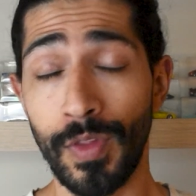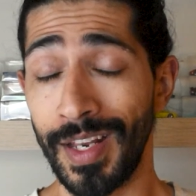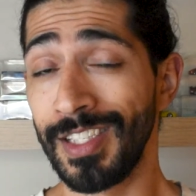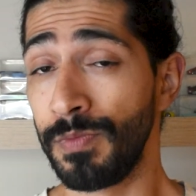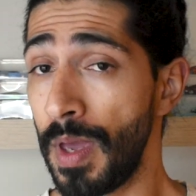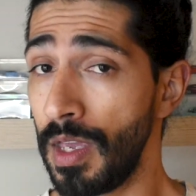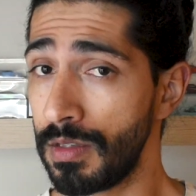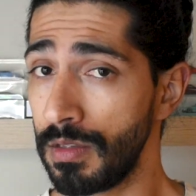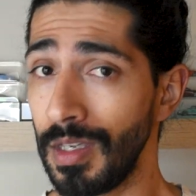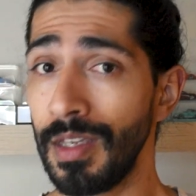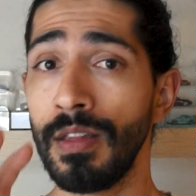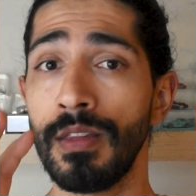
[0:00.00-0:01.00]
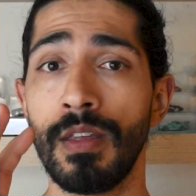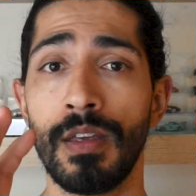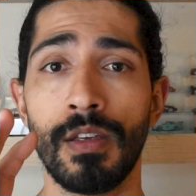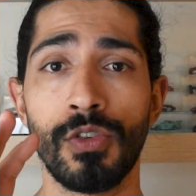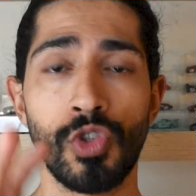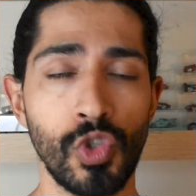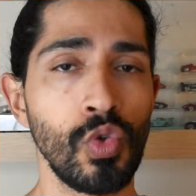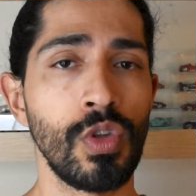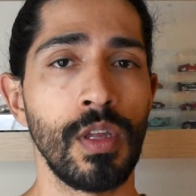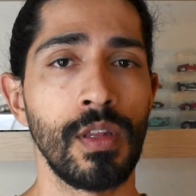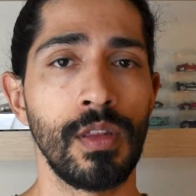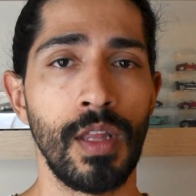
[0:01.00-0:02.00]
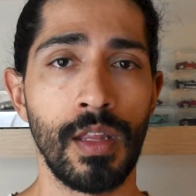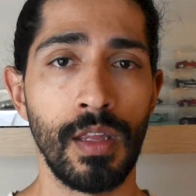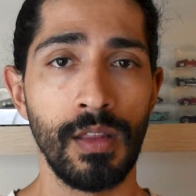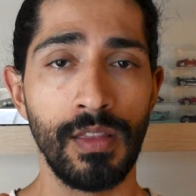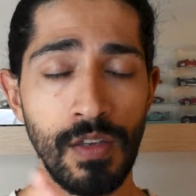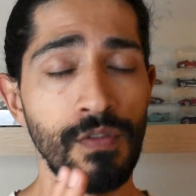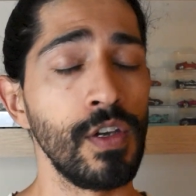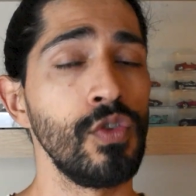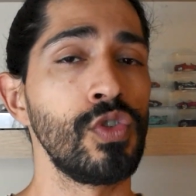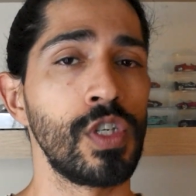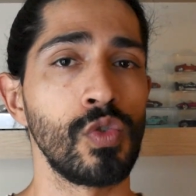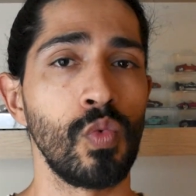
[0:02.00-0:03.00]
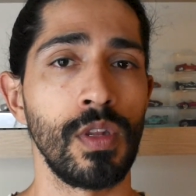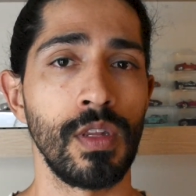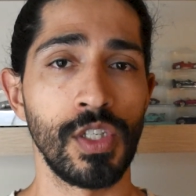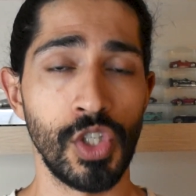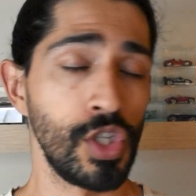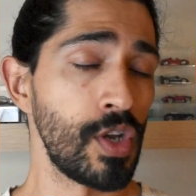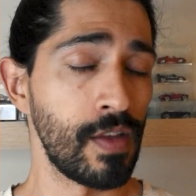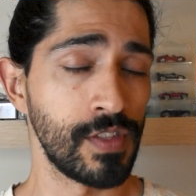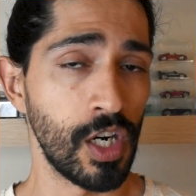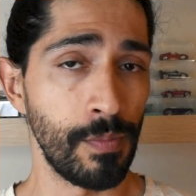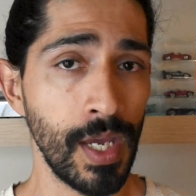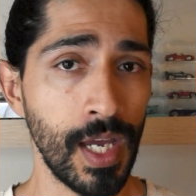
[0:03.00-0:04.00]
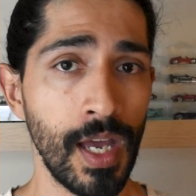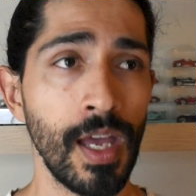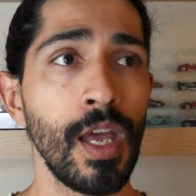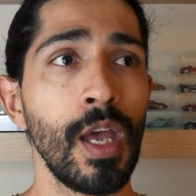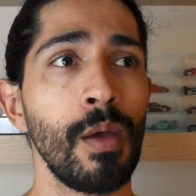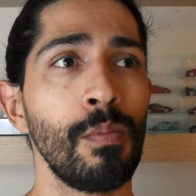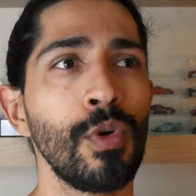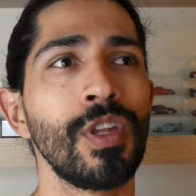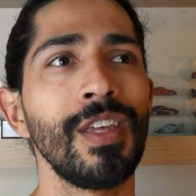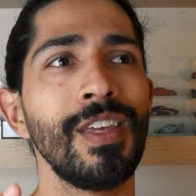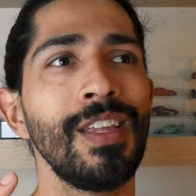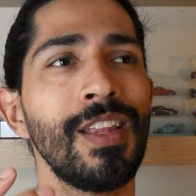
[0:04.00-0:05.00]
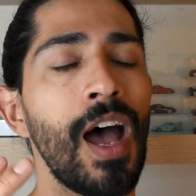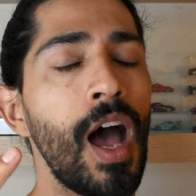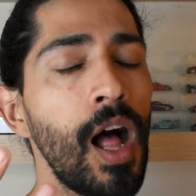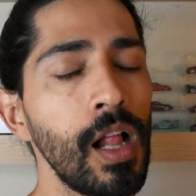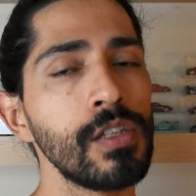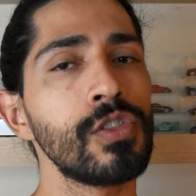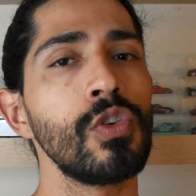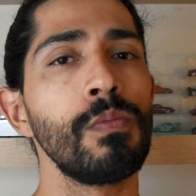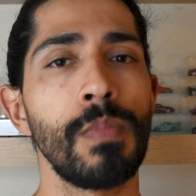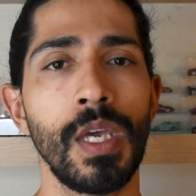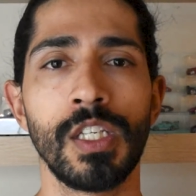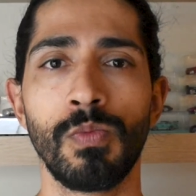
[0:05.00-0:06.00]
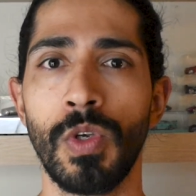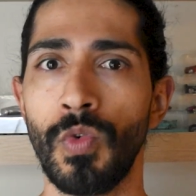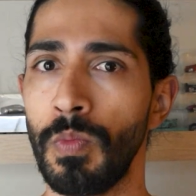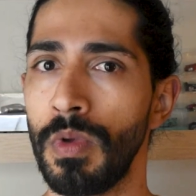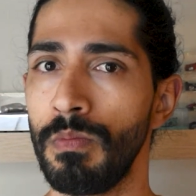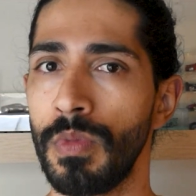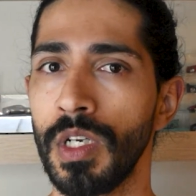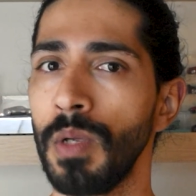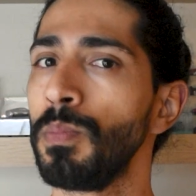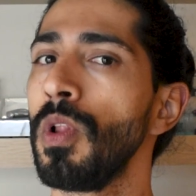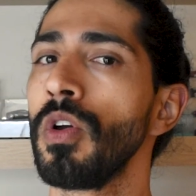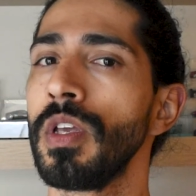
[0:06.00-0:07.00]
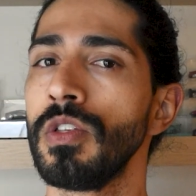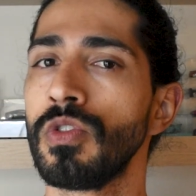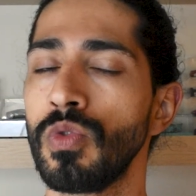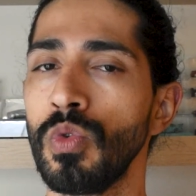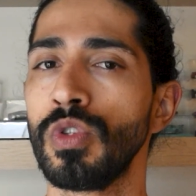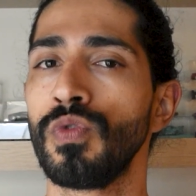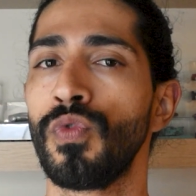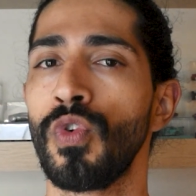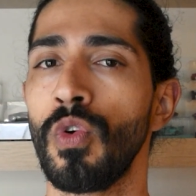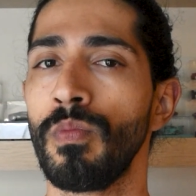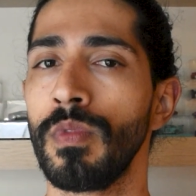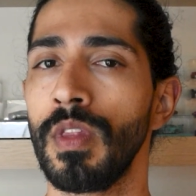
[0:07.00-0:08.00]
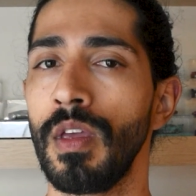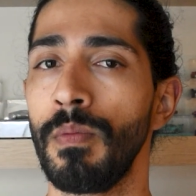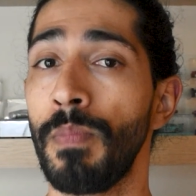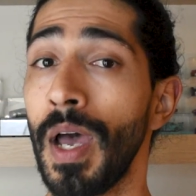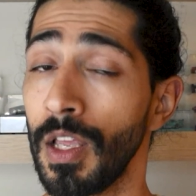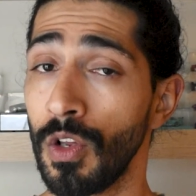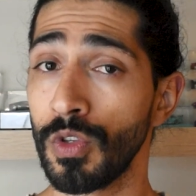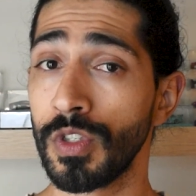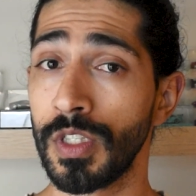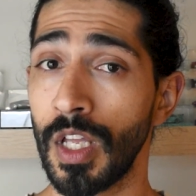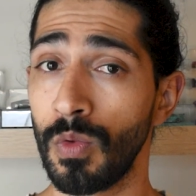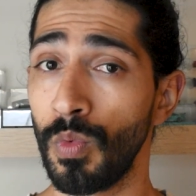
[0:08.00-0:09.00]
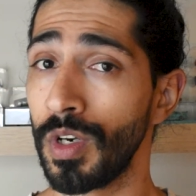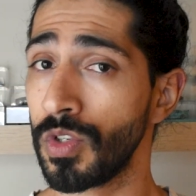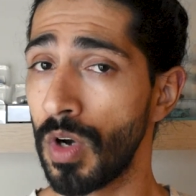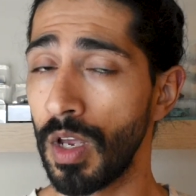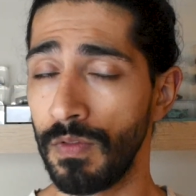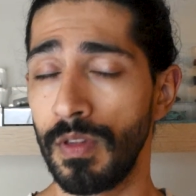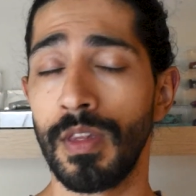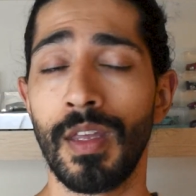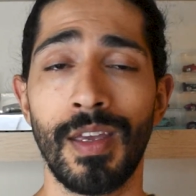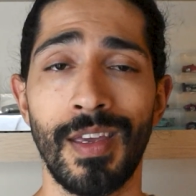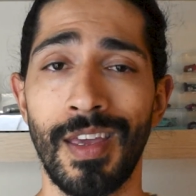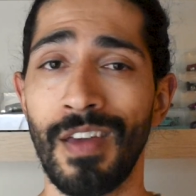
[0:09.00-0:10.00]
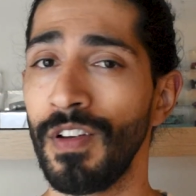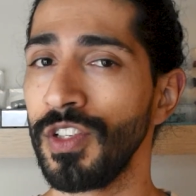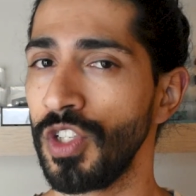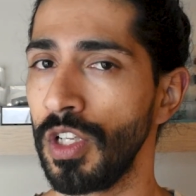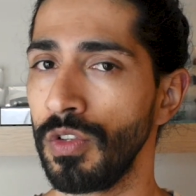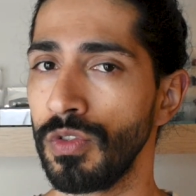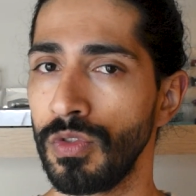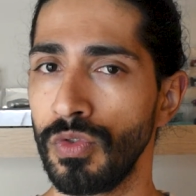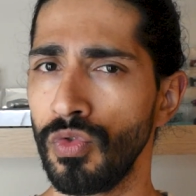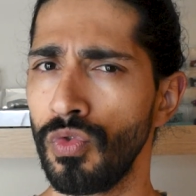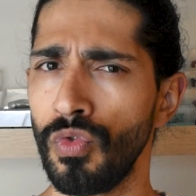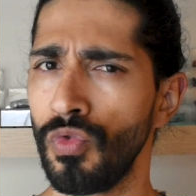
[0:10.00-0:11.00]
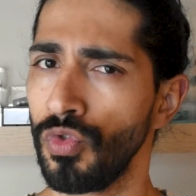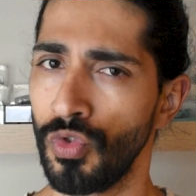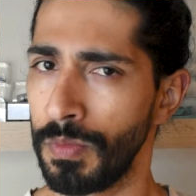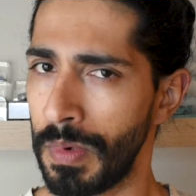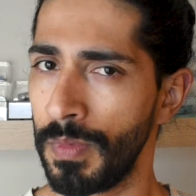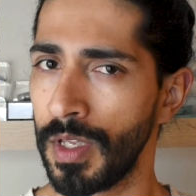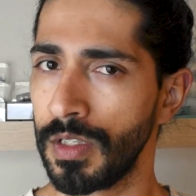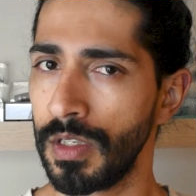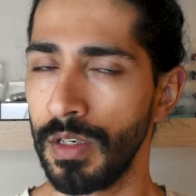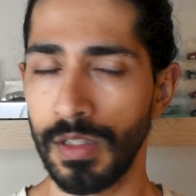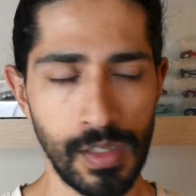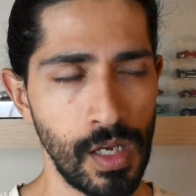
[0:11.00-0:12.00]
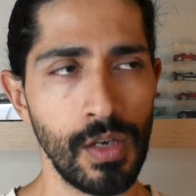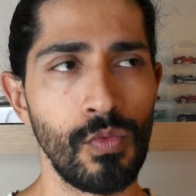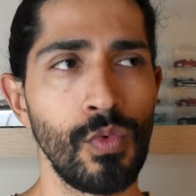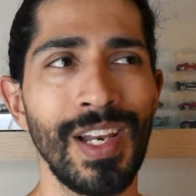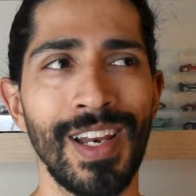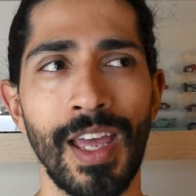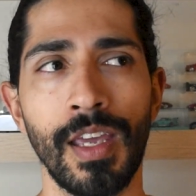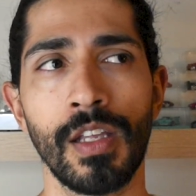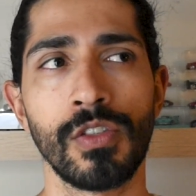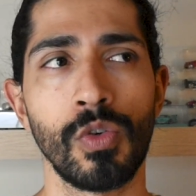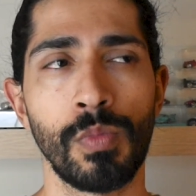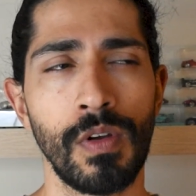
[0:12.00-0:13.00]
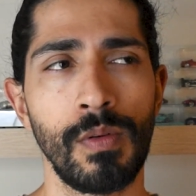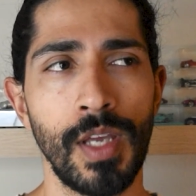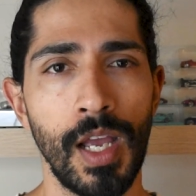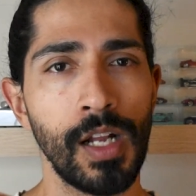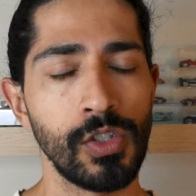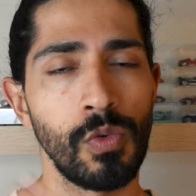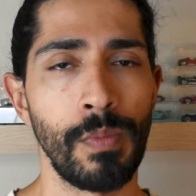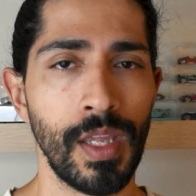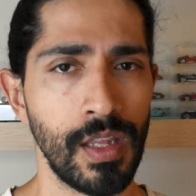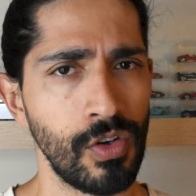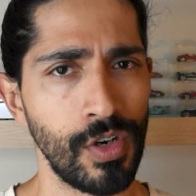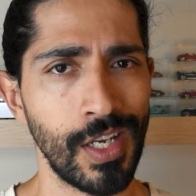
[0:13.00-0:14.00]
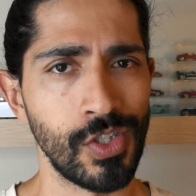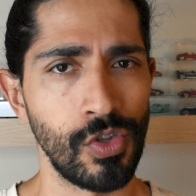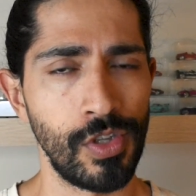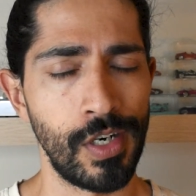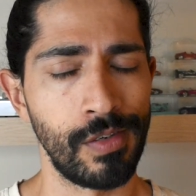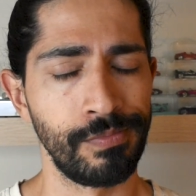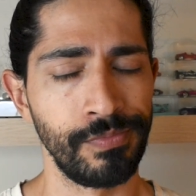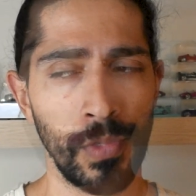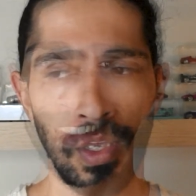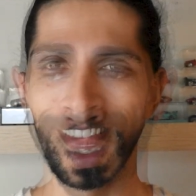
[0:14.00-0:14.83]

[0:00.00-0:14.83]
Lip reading: that it's based in the suit that D.va uses when she drives her mecha, but it also makes me remember the plug-in suits from the pilots that were driving the Evangelions. Do you remember that series? I really like it, so probably I also make the connection there.